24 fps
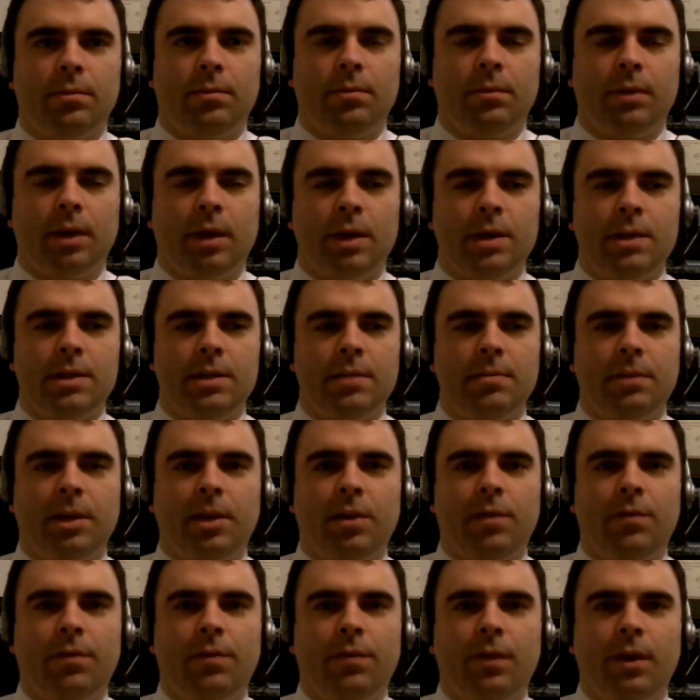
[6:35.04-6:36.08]
How does that make
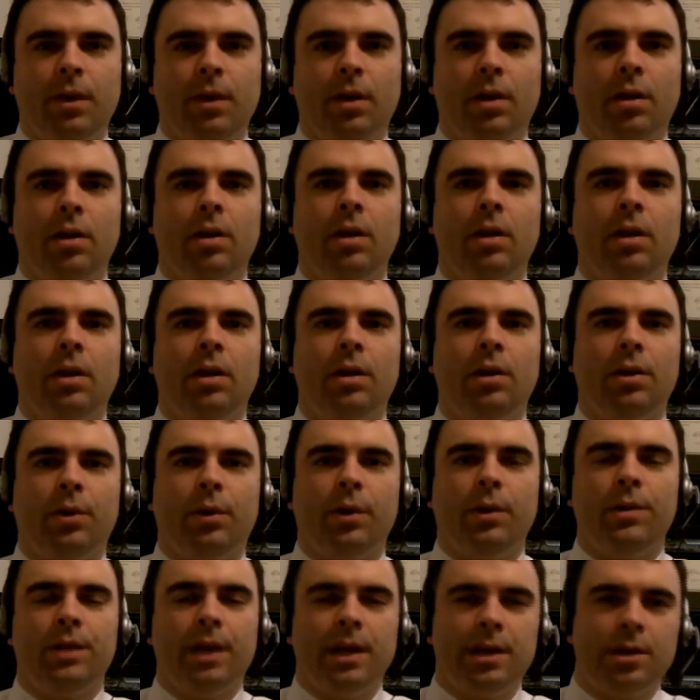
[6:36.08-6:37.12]
you feel,
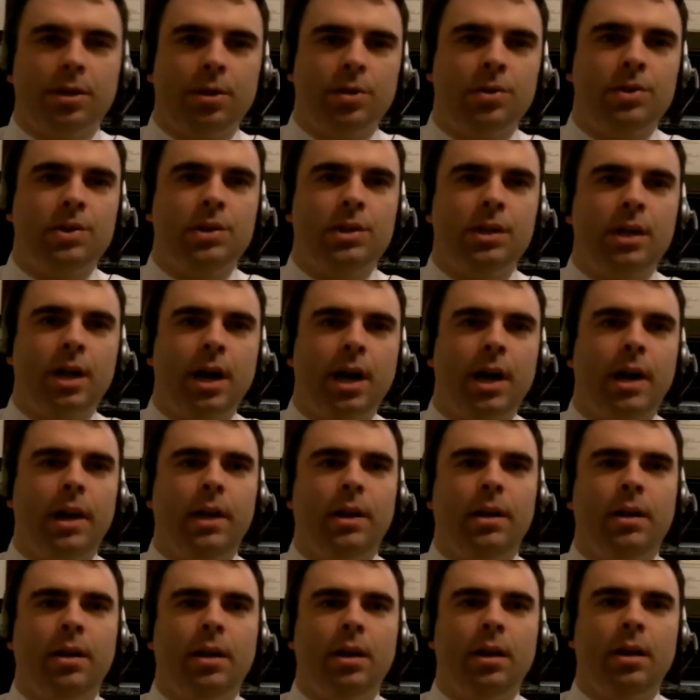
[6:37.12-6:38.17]
knowing that those
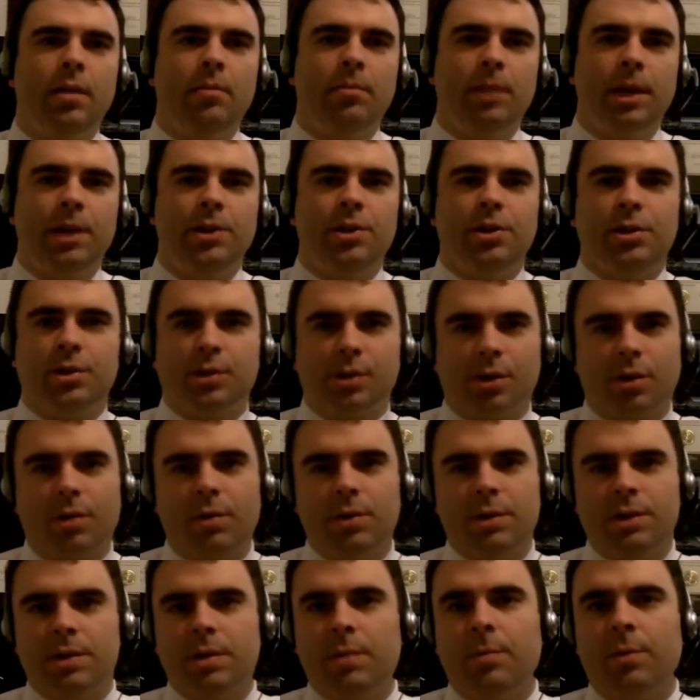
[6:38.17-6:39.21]
9 patients are
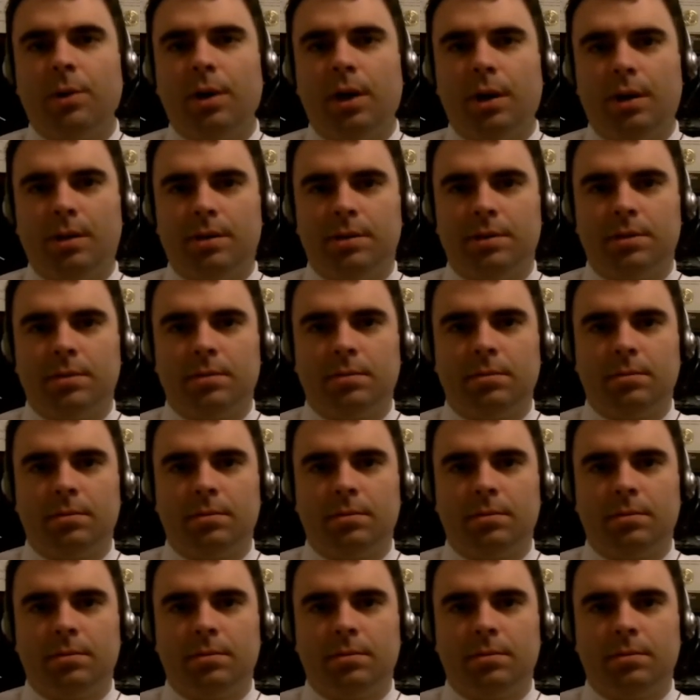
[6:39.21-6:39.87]
going somewhere else,